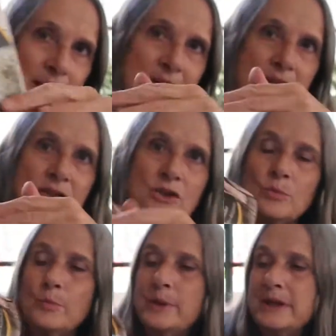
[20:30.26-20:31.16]
make a
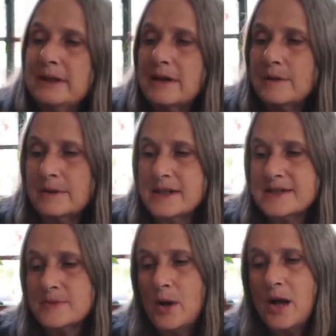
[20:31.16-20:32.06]
cute pillow, a
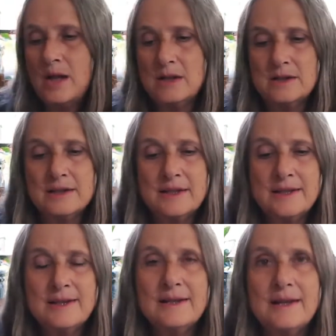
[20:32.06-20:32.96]
small
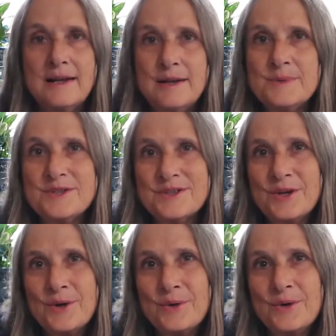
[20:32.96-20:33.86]
um, to
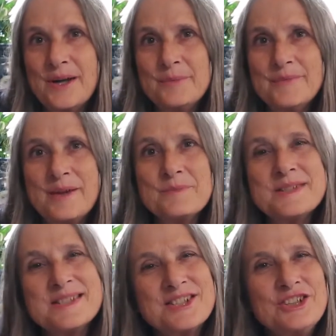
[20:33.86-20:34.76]
go. I'm, I'm
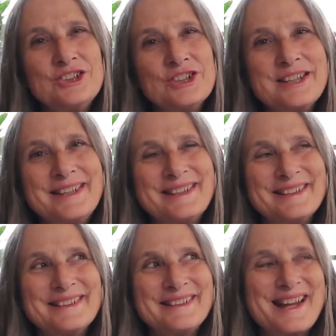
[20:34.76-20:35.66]
still
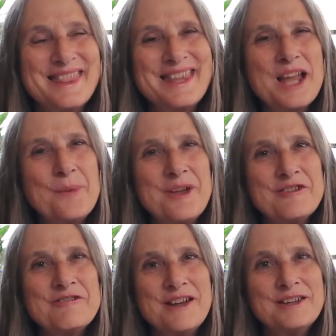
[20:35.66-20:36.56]
looking, I think I may
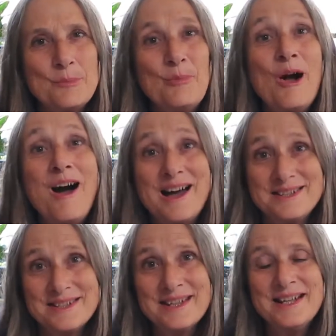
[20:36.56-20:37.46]
have found a
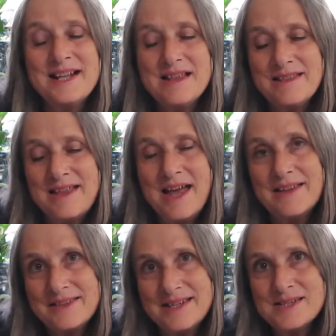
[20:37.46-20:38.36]
pot
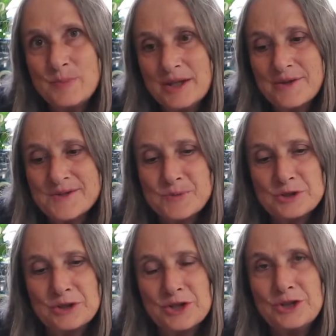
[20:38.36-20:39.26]
that these pillows
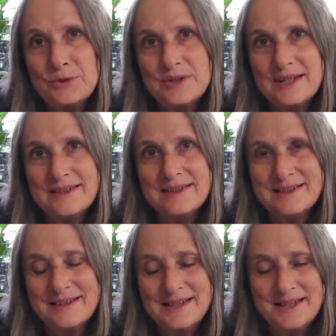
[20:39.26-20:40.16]
would look cute in.
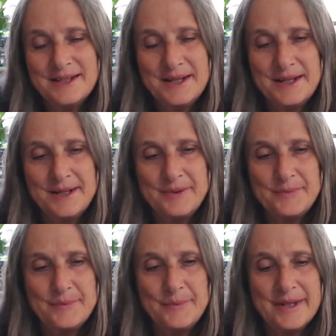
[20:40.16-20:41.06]

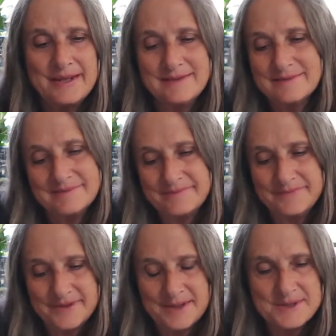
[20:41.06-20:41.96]
Um, but
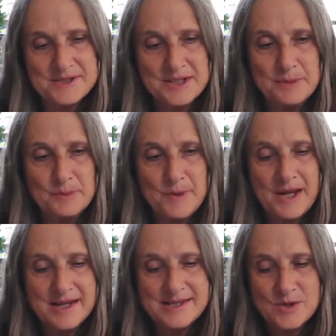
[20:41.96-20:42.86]
I'm still keeping
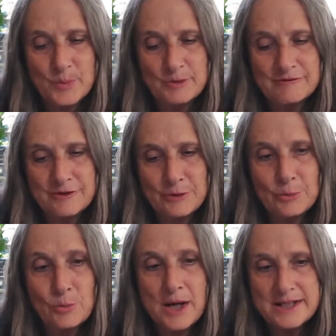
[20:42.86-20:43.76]
my eyes open for the
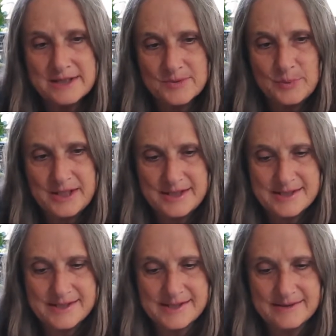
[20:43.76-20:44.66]
right
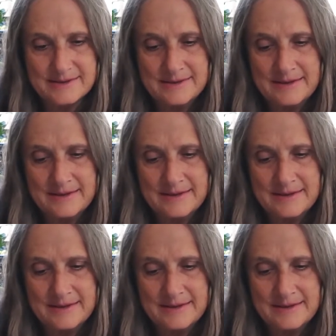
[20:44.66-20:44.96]
piece